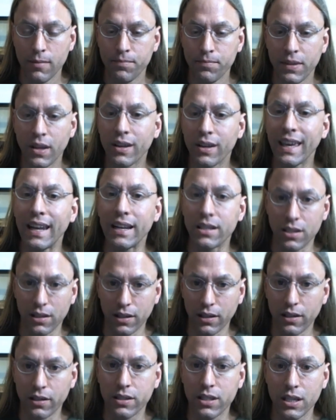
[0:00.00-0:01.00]
Now again, it's a
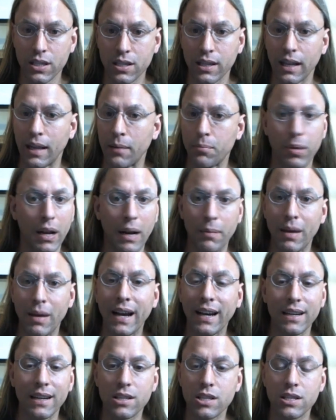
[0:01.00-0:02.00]
little dissonant, but I'm
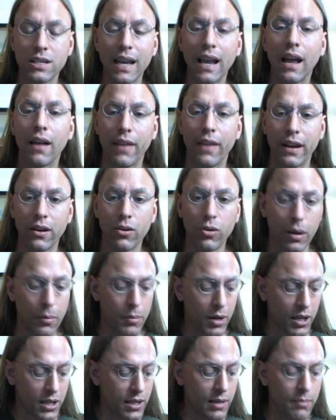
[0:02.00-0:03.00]
not going to stay on that note. I'm
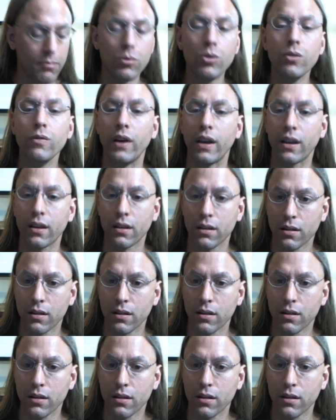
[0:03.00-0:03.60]
going to keep moving.